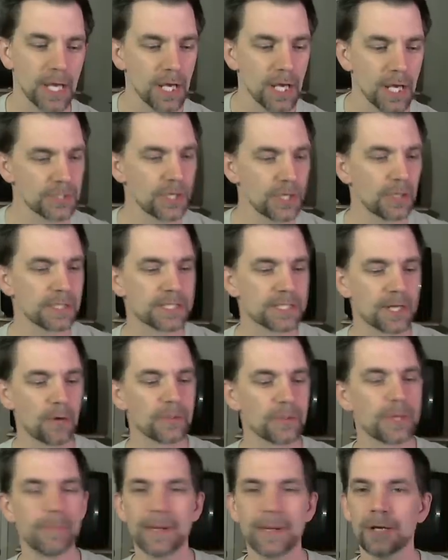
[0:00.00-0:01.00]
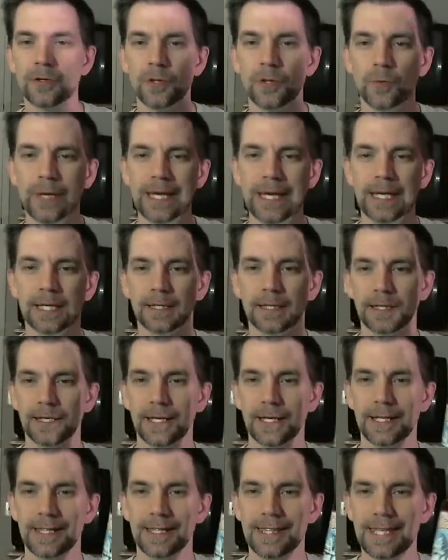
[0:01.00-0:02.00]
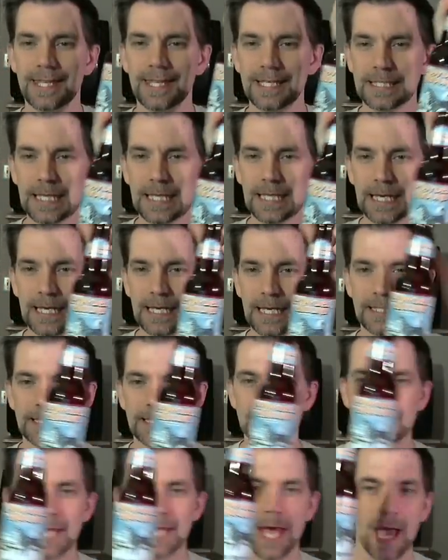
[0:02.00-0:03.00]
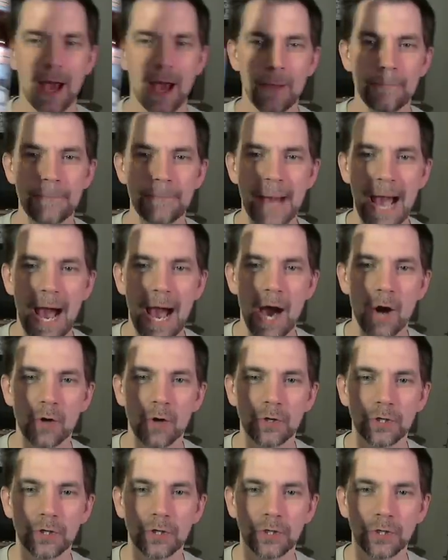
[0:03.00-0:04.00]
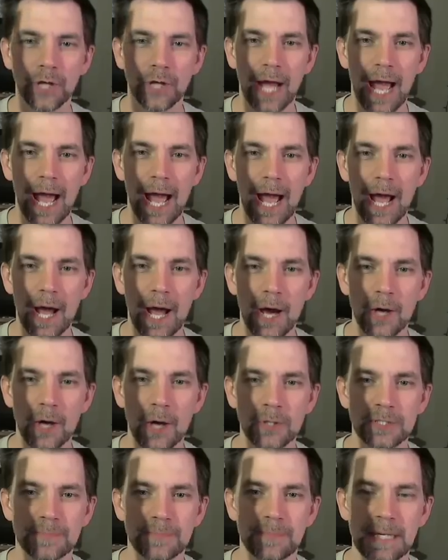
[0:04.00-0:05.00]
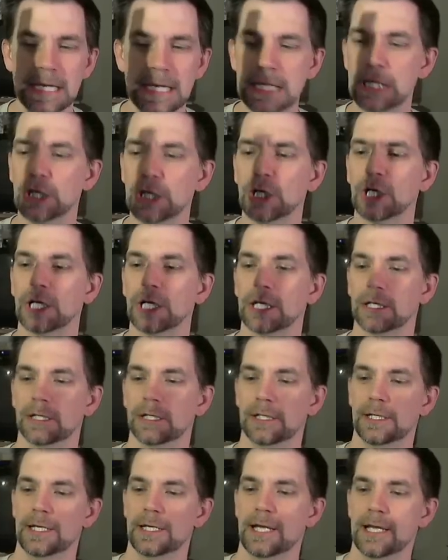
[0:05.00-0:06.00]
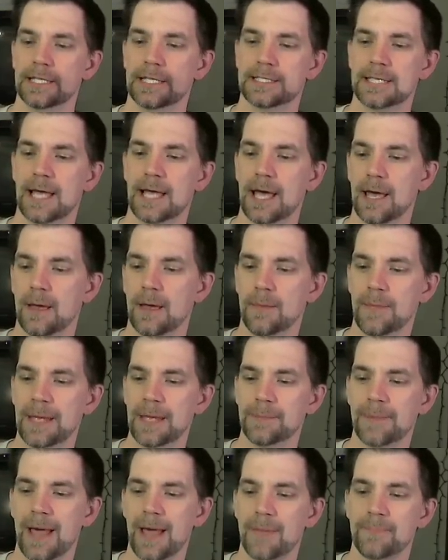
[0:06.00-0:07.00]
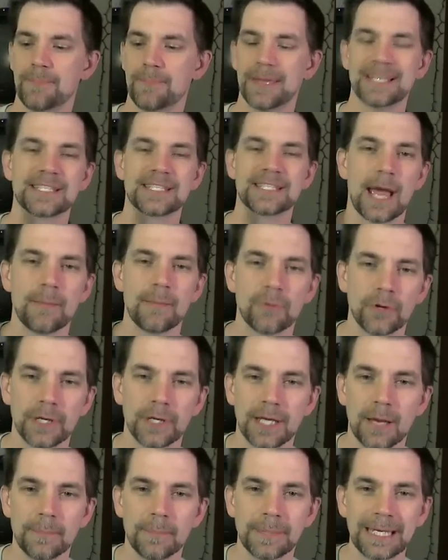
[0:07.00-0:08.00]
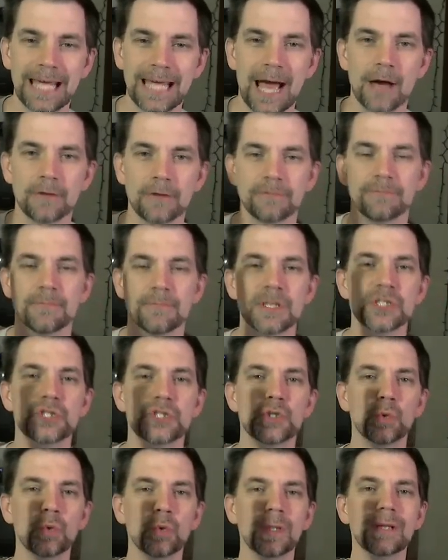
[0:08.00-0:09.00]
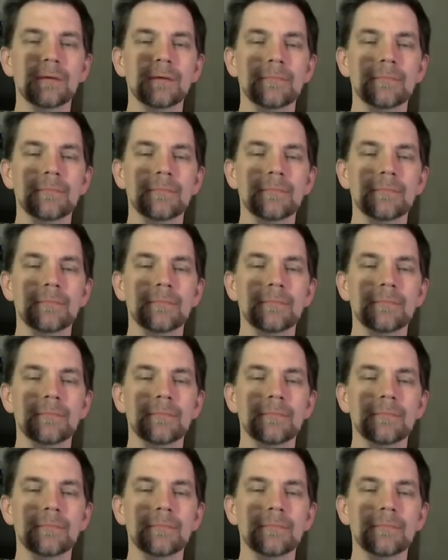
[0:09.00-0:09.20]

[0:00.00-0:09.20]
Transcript: So let's start with the beer of the week. This is Powder Hound beer. It's made by Big Sky Brewing Company out of Missoula,